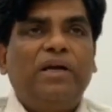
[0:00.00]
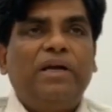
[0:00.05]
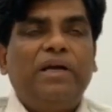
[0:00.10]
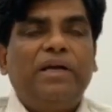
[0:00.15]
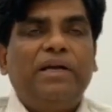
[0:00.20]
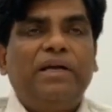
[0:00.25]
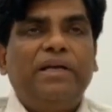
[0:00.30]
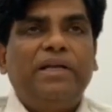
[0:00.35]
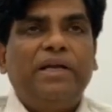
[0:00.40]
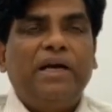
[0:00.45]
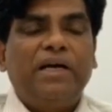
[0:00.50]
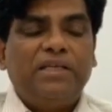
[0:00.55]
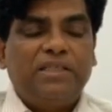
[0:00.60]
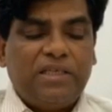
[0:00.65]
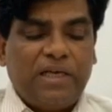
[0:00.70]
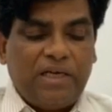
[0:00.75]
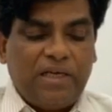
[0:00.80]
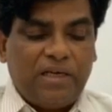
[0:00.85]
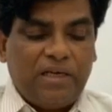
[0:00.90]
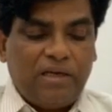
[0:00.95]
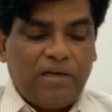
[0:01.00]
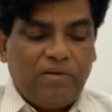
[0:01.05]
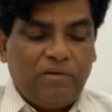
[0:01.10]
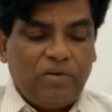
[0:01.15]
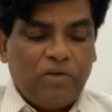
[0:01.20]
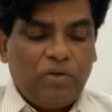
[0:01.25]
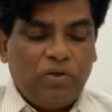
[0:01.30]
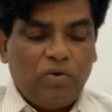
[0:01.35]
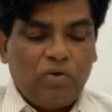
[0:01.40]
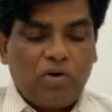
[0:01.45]
India-China
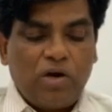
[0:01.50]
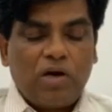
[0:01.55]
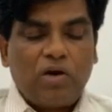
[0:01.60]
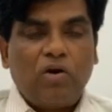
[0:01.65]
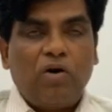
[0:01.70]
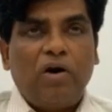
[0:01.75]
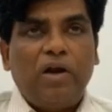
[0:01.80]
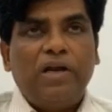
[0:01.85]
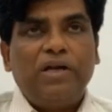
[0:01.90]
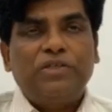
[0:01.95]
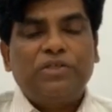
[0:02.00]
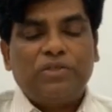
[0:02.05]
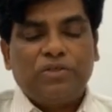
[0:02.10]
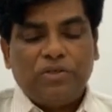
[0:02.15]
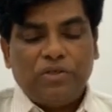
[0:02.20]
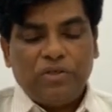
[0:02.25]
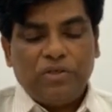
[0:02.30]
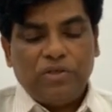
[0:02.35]
Yoga College,